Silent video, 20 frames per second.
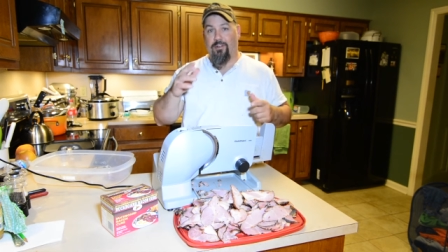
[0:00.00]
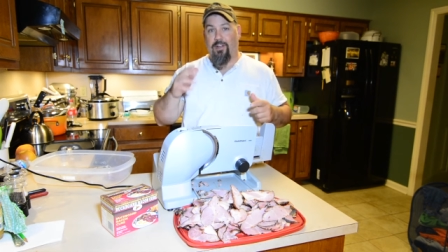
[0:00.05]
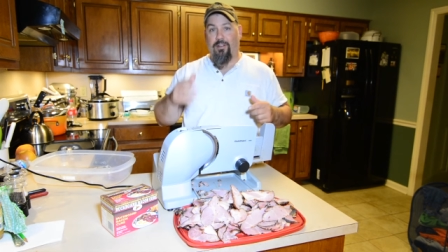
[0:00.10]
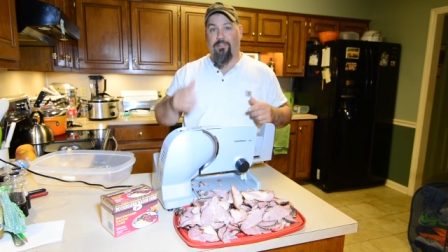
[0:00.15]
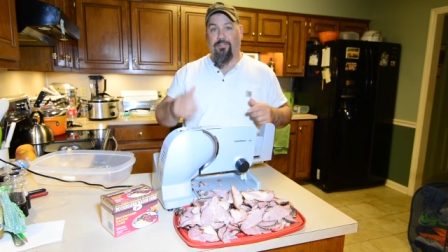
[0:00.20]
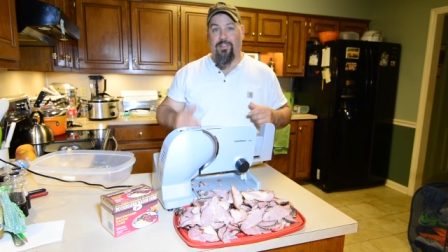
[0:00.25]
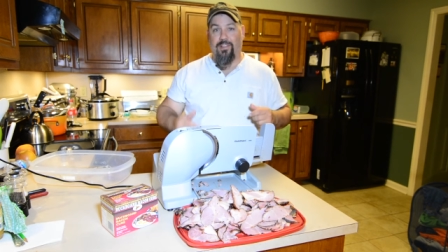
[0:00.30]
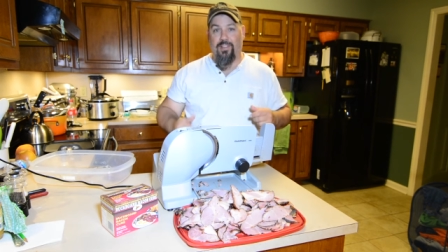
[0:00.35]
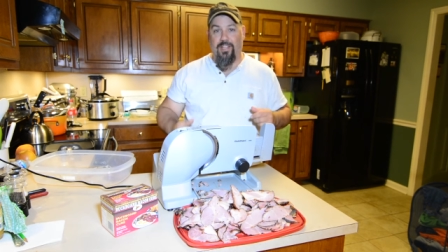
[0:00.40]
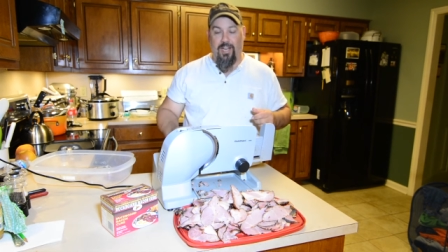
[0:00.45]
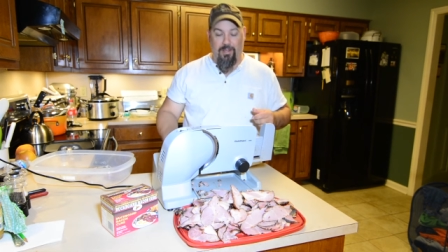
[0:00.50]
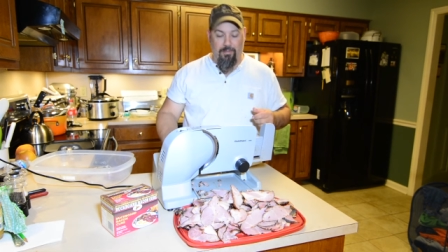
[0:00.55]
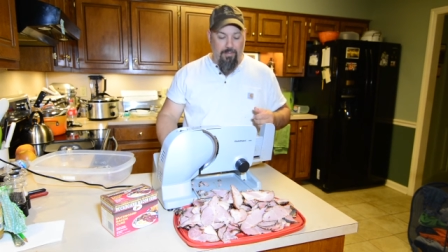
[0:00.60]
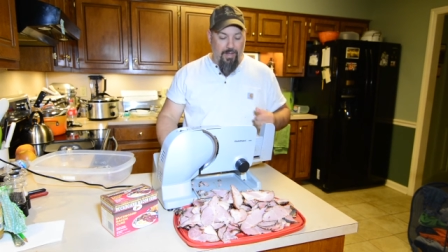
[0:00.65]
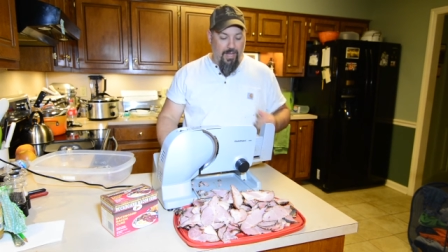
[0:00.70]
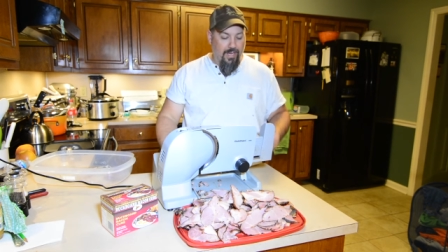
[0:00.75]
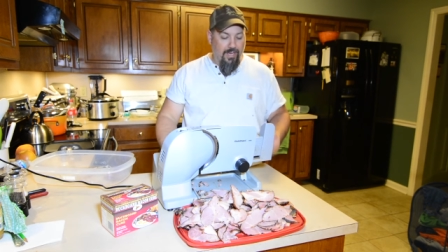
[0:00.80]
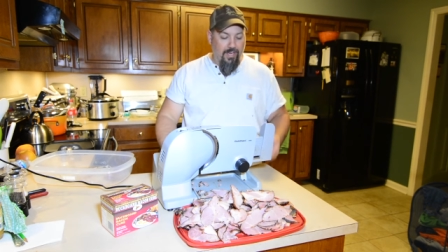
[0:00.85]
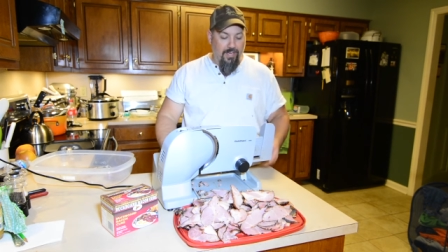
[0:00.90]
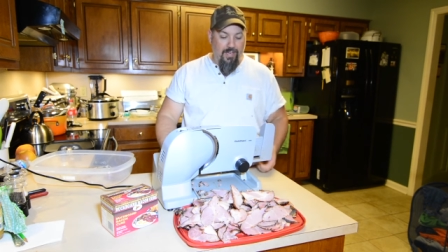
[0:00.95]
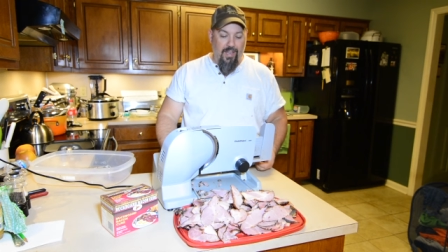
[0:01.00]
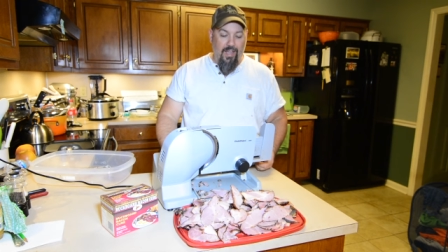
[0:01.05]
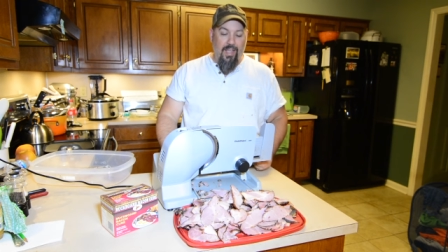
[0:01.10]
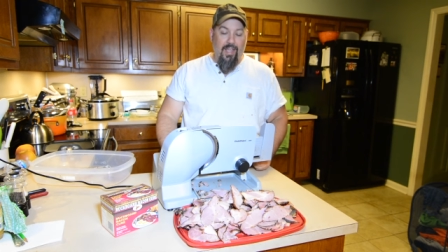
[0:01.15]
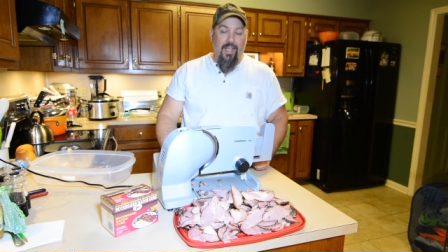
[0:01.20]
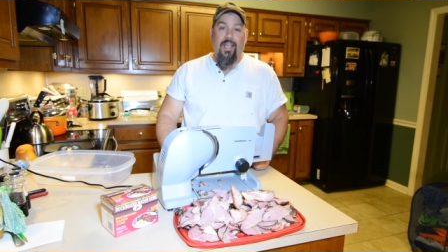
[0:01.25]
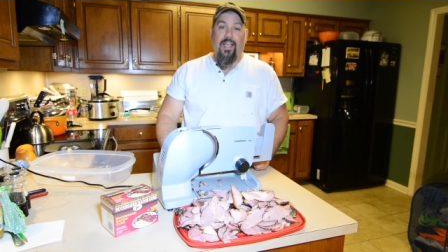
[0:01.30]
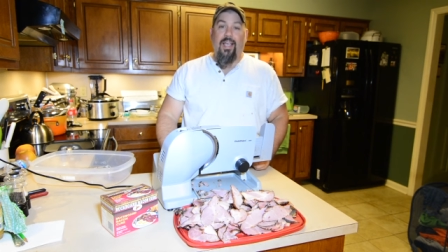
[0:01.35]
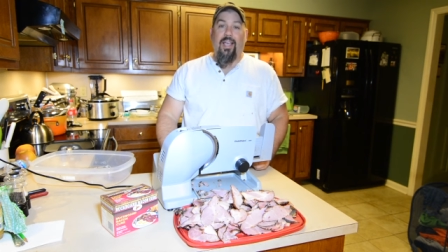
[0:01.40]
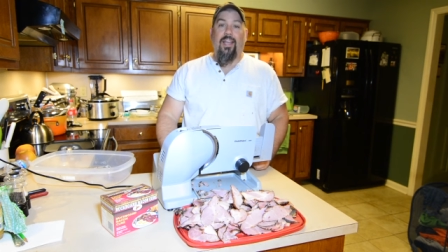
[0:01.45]
roughly, that I'm making
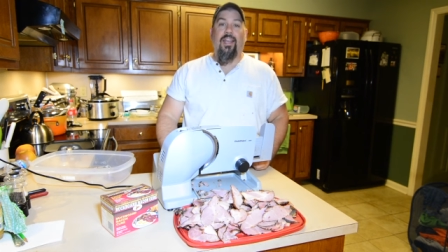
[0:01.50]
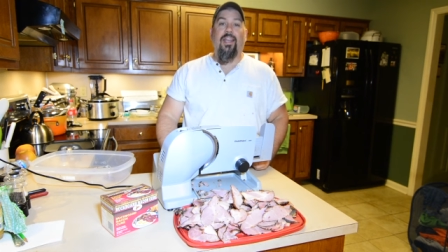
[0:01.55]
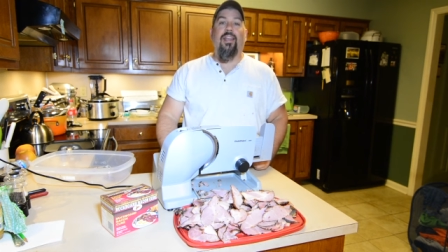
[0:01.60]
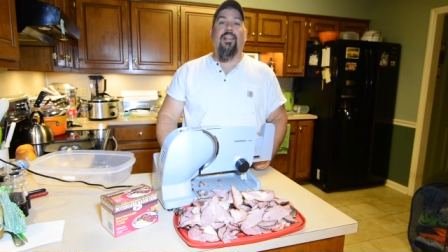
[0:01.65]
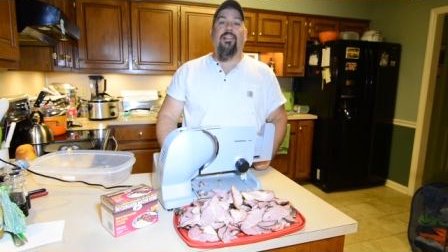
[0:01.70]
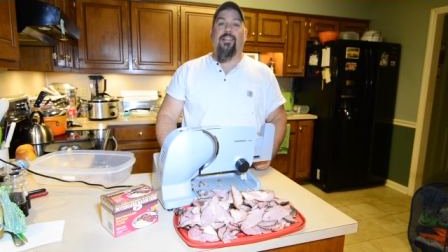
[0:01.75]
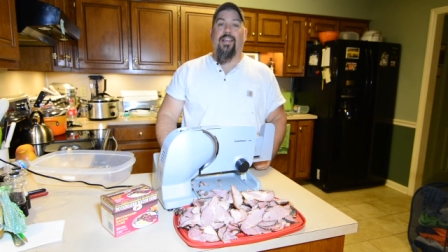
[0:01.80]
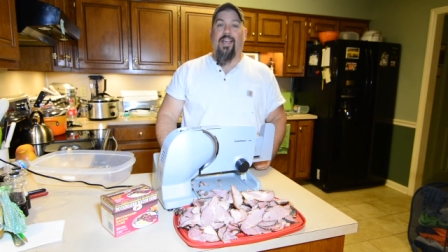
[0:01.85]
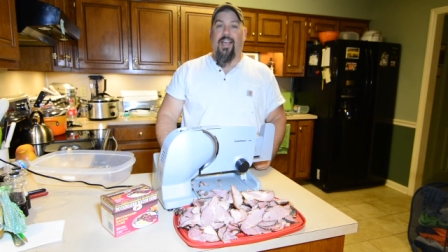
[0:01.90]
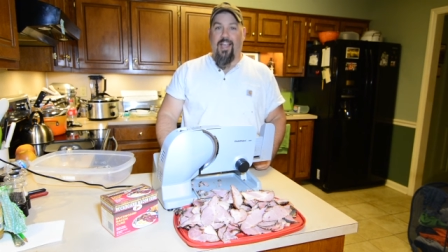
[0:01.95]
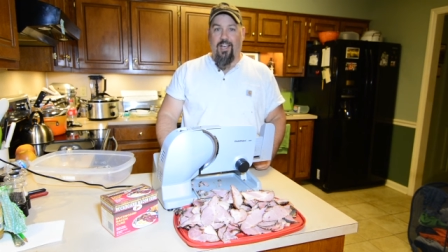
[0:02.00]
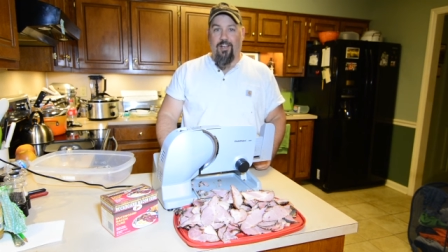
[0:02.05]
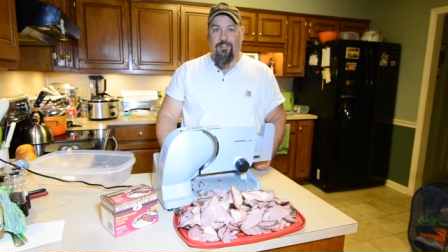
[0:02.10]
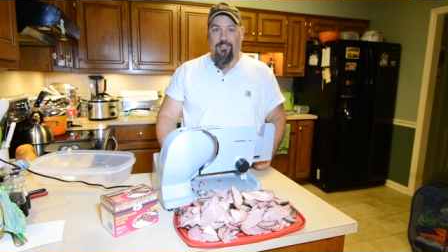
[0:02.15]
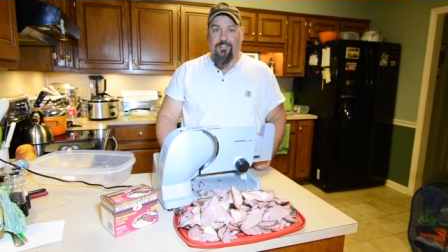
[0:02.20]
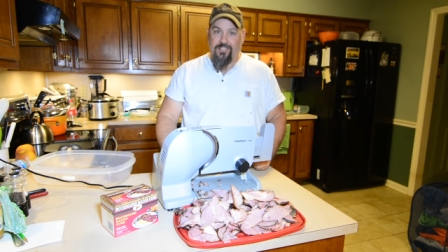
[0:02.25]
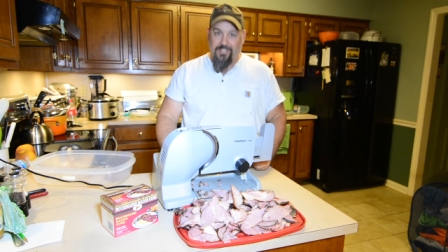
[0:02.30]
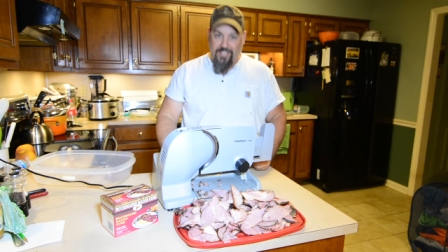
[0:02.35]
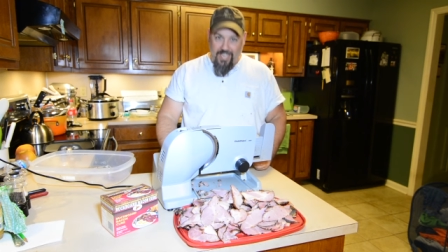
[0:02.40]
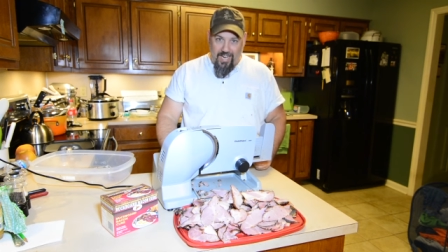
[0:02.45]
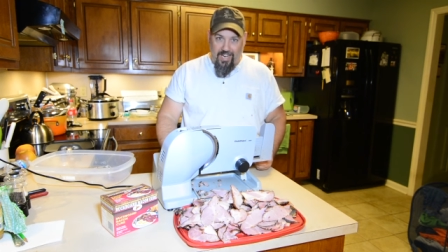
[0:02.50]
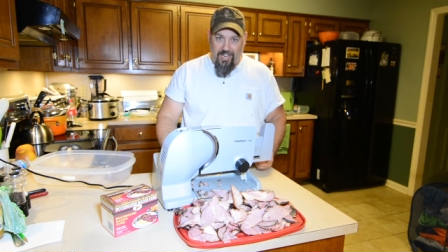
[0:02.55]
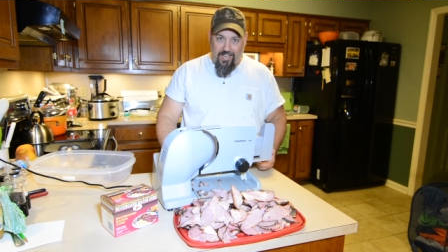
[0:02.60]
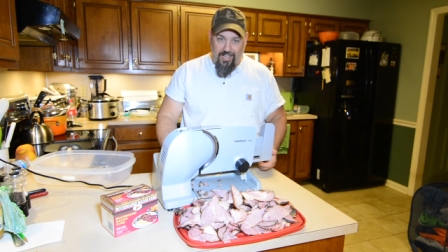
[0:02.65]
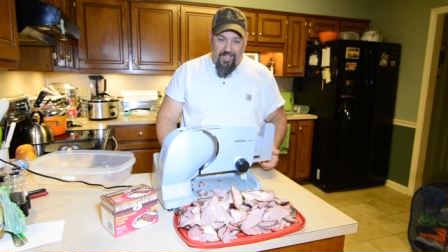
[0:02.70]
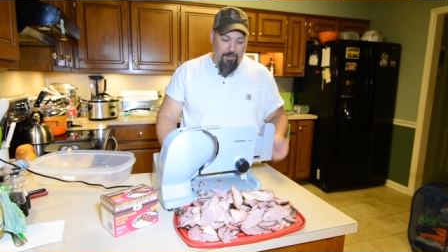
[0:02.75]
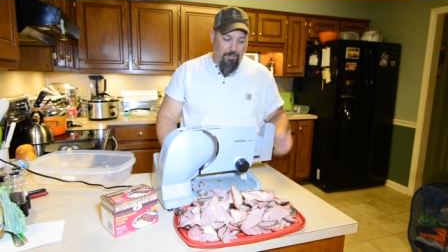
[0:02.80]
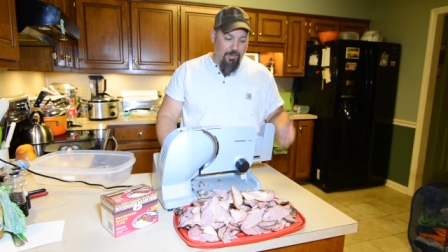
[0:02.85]
and it is outstanding.